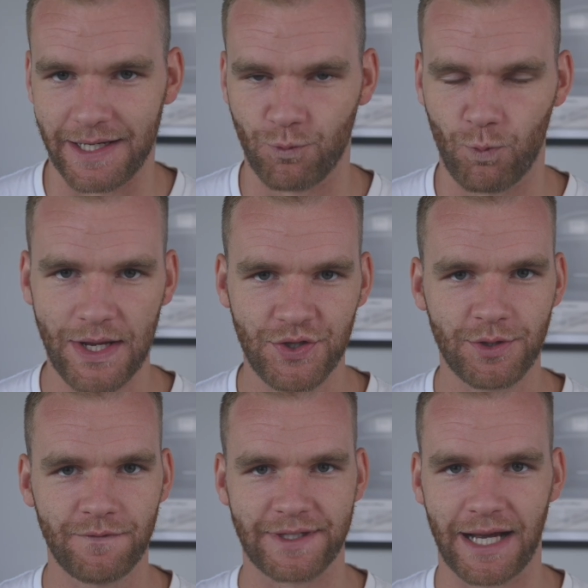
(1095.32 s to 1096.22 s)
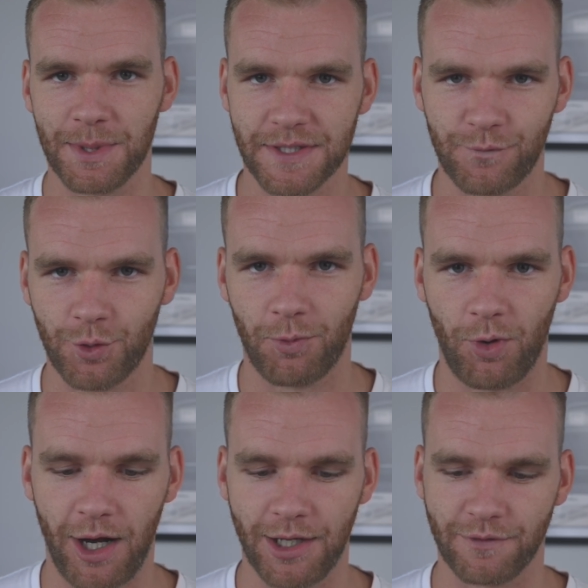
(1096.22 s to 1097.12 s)
once you've done this for a
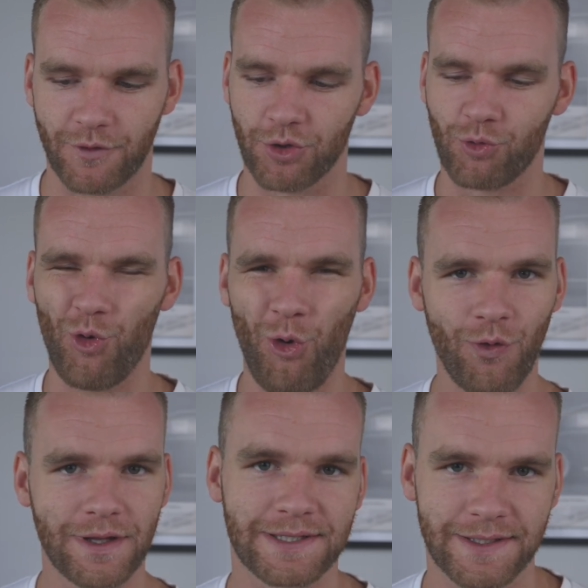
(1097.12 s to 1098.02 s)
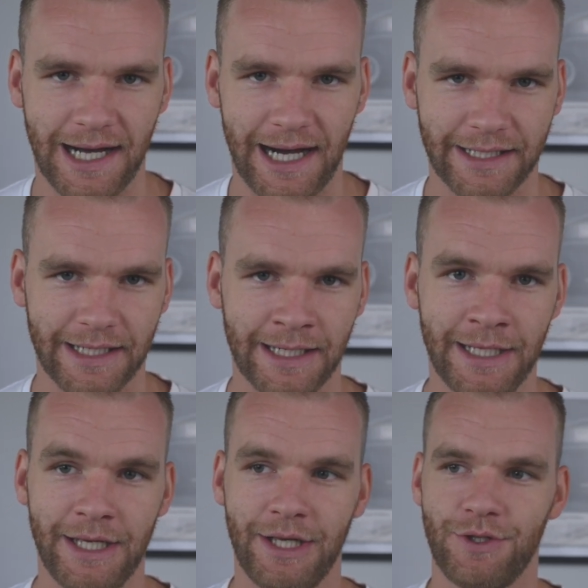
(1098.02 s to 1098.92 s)
while, you've got all this data,
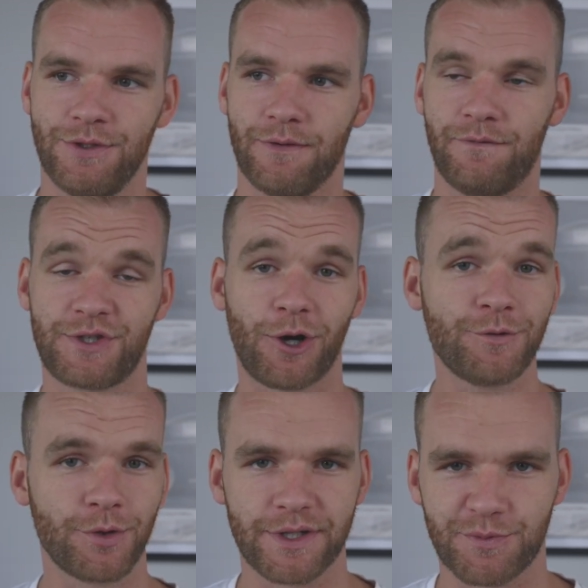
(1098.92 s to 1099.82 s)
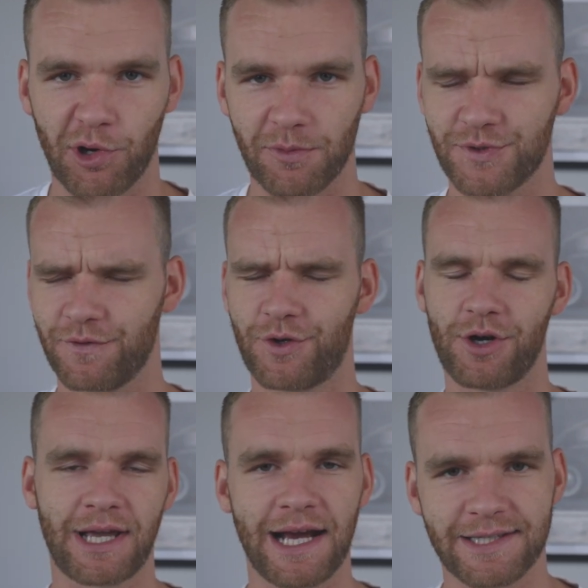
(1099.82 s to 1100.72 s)
you've solved all these problems, you've got
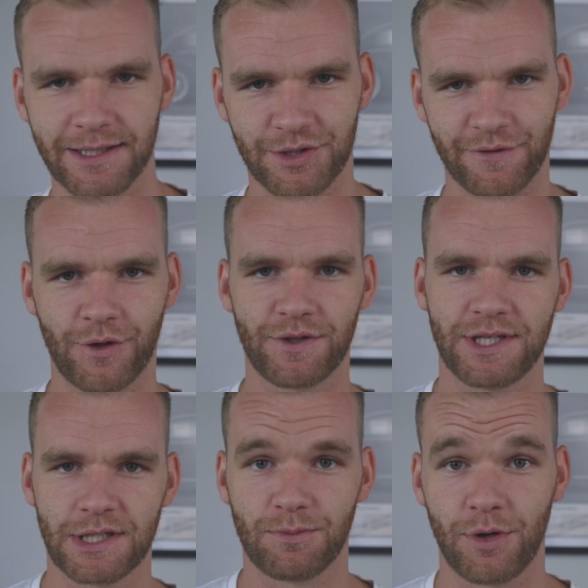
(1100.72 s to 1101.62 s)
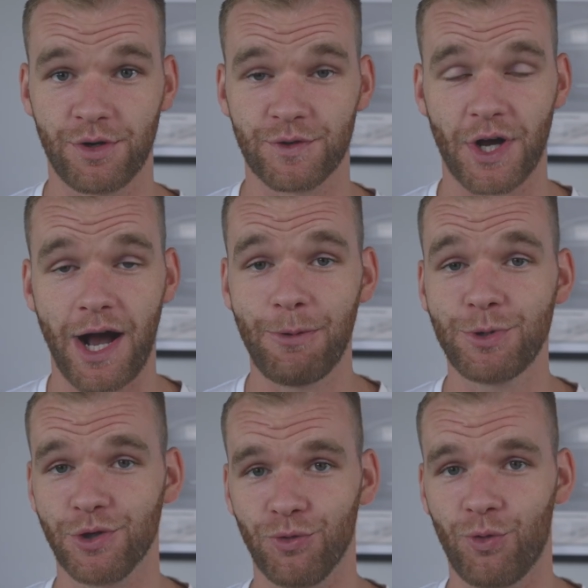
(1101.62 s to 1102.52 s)
case studies, you've got testimonials, I
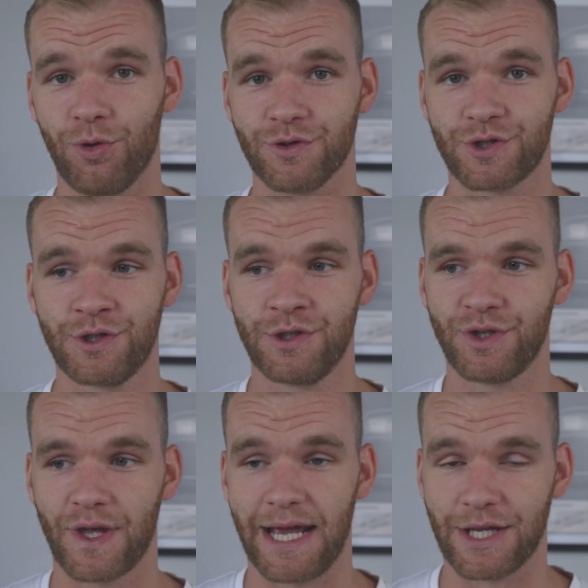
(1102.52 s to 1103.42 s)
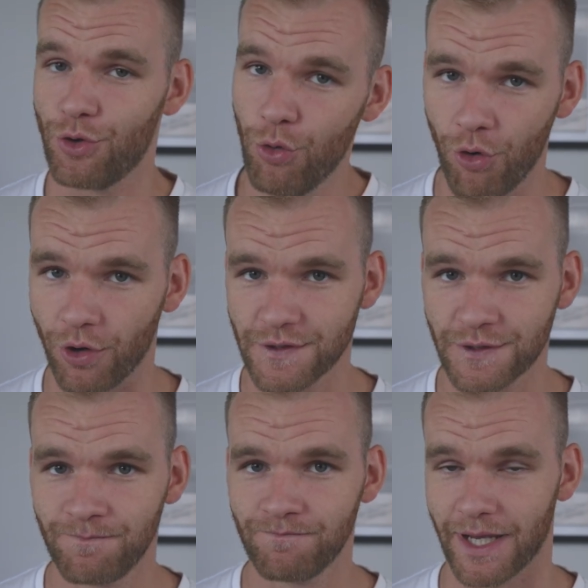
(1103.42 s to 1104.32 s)
would launch a
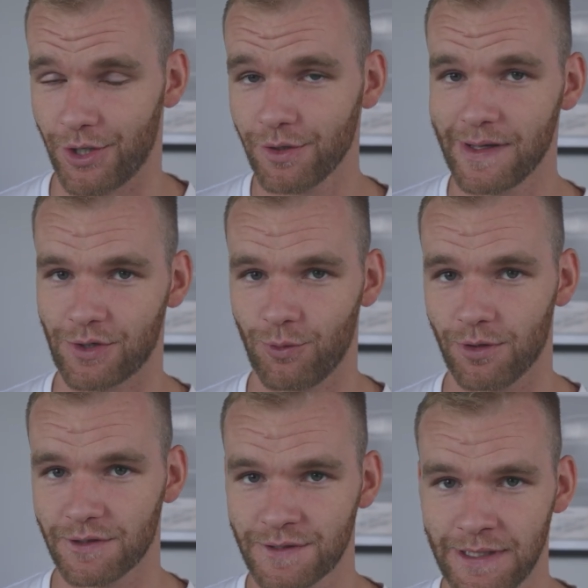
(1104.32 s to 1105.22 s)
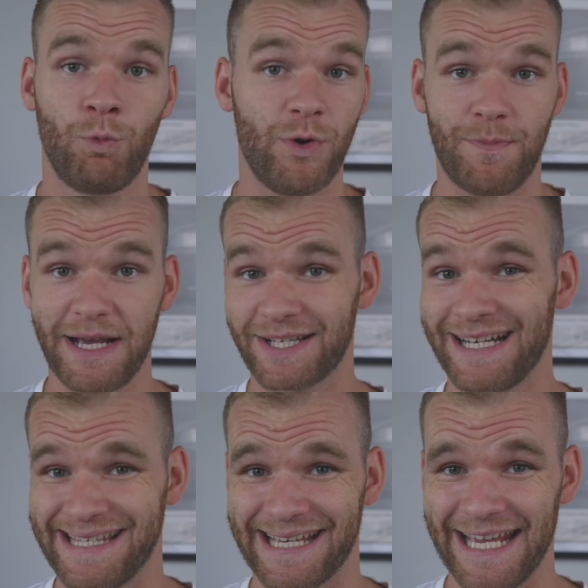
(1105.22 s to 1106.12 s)
course, an online course, where you
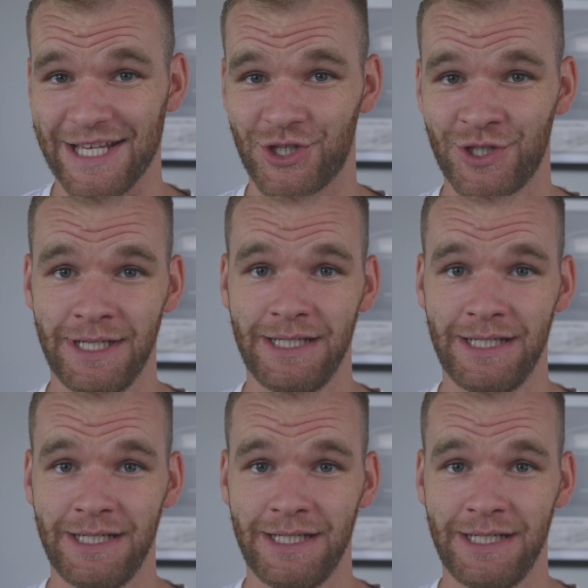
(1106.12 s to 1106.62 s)
basically teach